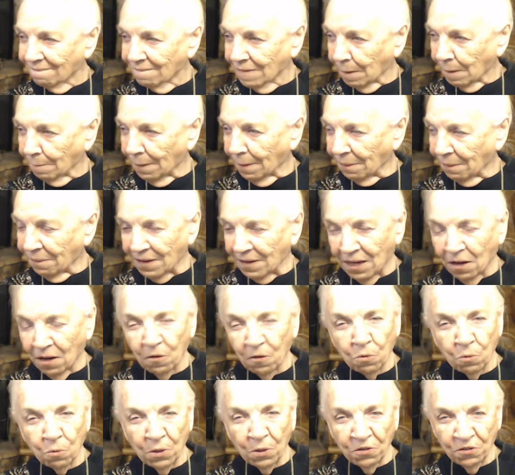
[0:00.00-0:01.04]
but the other
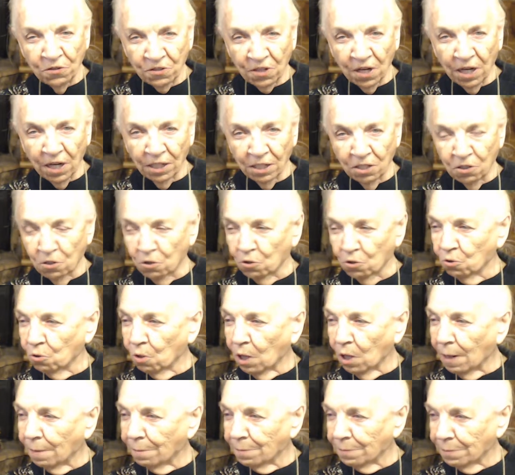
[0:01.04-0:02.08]
one's got a
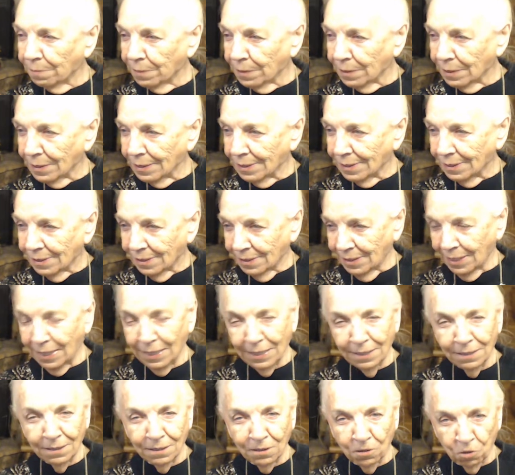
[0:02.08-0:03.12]
drop
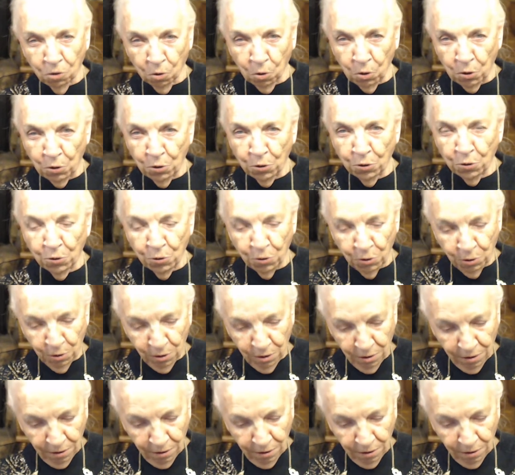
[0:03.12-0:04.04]
dead gorgeous